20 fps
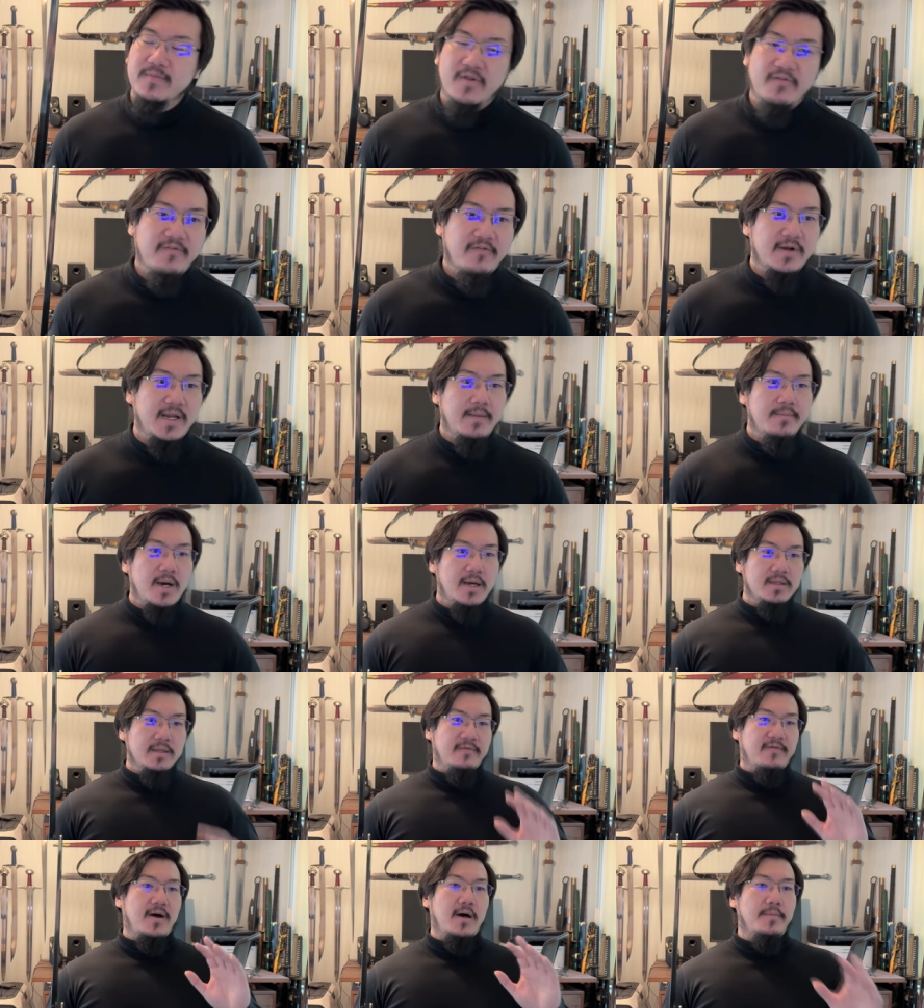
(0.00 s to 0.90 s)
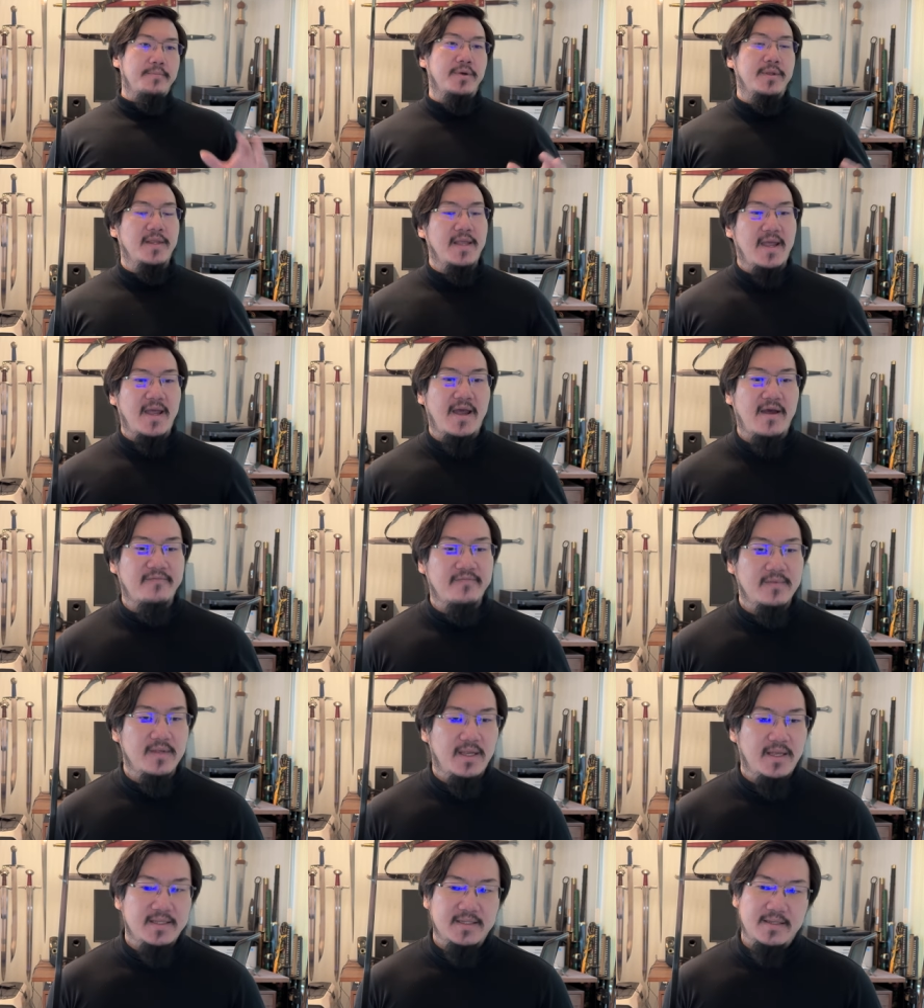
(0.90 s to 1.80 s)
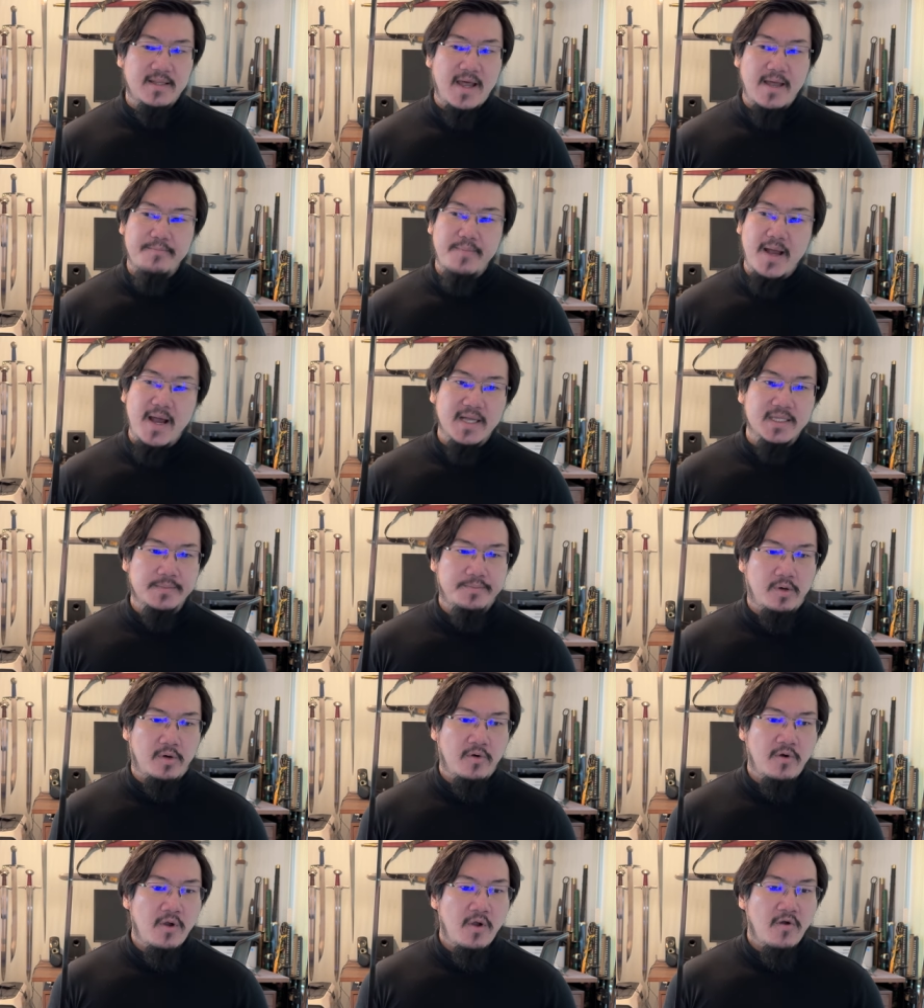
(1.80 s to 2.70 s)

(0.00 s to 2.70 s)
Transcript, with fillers: for the amount of output they have, it's not possible